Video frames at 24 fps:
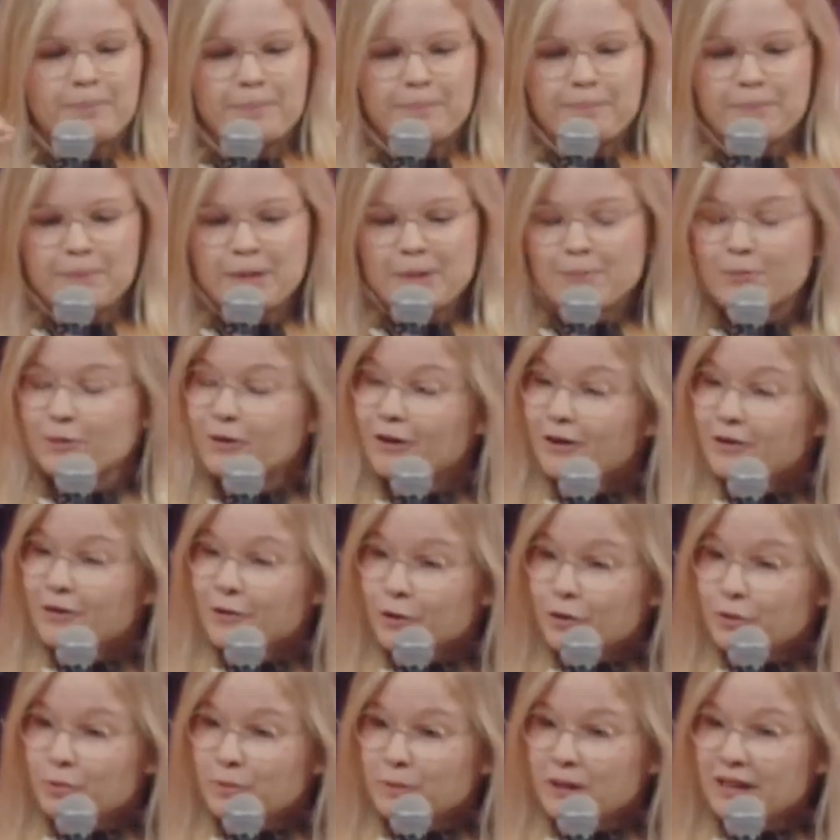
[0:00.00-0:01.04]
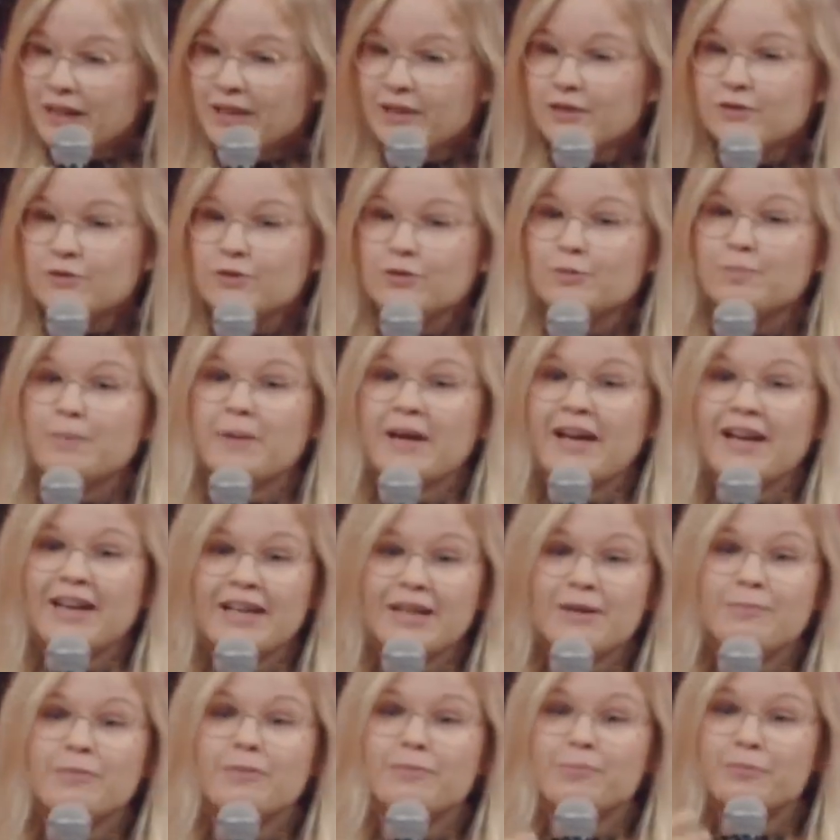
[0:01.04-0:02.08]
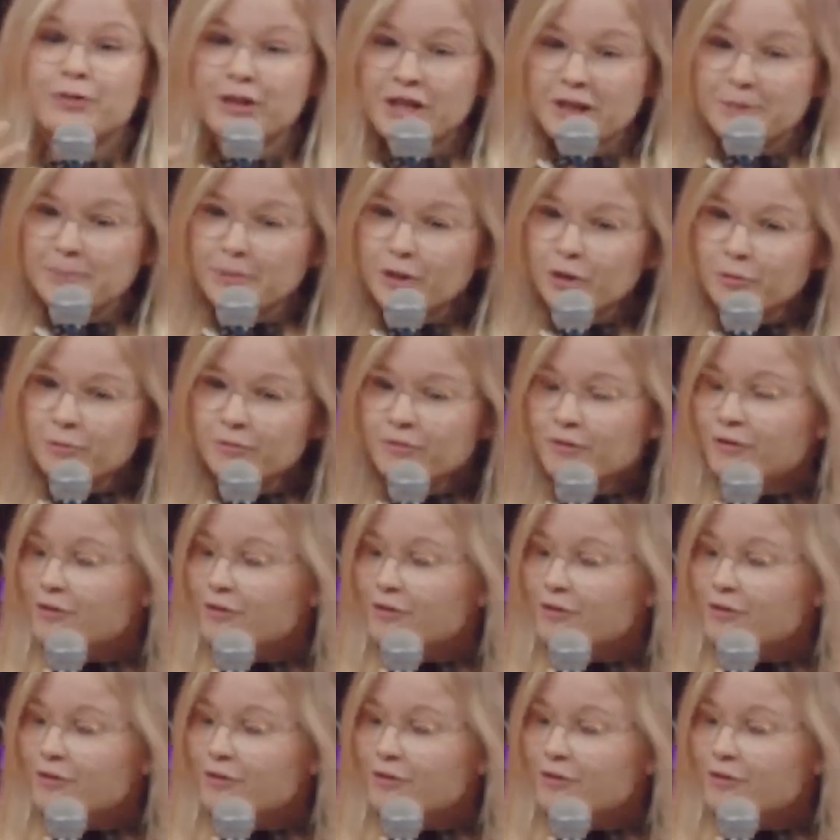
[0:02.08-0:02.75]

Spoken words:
people are not willing to pay premium for